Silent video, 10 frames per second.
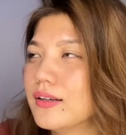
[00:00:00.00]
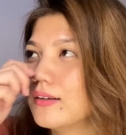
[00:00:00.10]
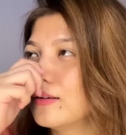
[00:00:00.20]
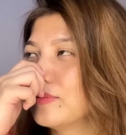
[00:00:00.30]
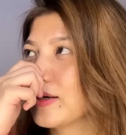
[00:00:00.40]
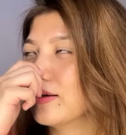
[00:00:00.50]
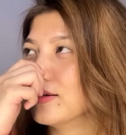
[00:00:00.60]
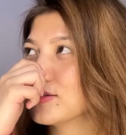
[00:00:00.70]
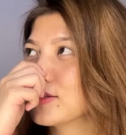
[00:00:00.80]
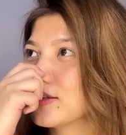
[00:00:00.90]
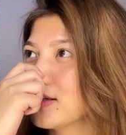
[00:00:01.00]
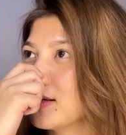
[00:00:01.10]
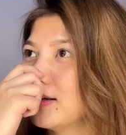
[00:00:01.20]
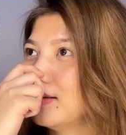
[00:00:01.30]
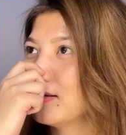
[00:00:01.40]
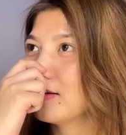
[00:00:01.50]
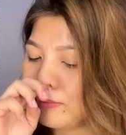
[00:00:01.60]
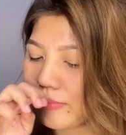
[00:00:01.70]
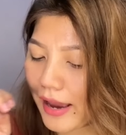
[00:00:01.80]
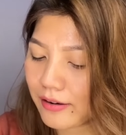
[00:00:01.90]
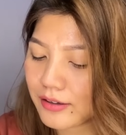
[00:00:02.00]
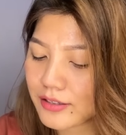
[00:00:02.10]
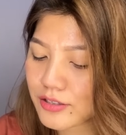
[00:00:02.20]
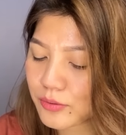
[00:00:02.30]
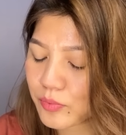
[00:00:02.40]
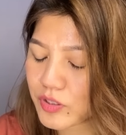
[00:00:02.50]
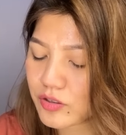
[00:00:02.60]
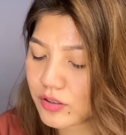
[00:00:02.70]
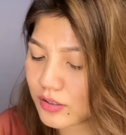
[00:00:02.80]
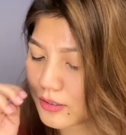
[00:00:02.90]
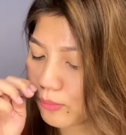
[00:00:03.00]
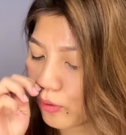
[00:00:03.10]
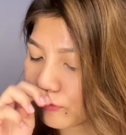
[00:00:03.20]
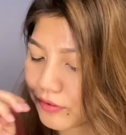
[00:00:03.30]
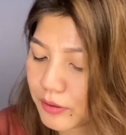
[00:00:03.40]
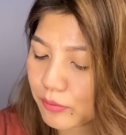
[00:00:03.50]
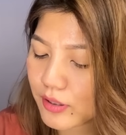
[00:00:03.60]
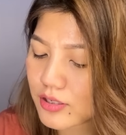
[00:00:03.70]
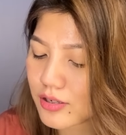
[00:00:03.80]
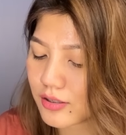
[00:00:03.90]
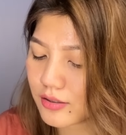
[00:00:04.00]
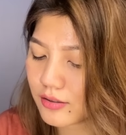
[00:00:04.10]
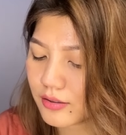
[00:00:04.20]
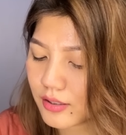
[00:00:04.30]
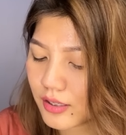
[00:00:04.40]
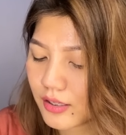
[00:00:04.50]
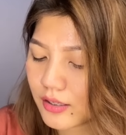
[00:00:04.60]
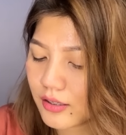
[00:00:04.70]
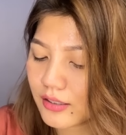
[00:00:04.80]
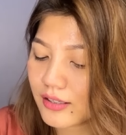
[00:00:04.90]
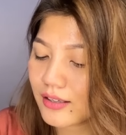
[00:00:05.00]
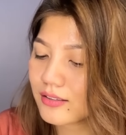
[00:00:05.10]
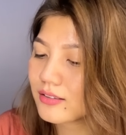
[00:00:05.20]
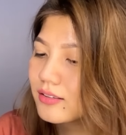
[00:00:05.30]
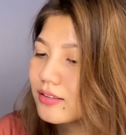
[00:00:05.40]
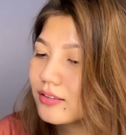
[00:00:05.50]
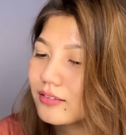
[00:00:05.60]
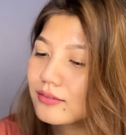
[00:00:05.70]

Oh my gosh, a lot of marriage questions, boyfriend questions, kids.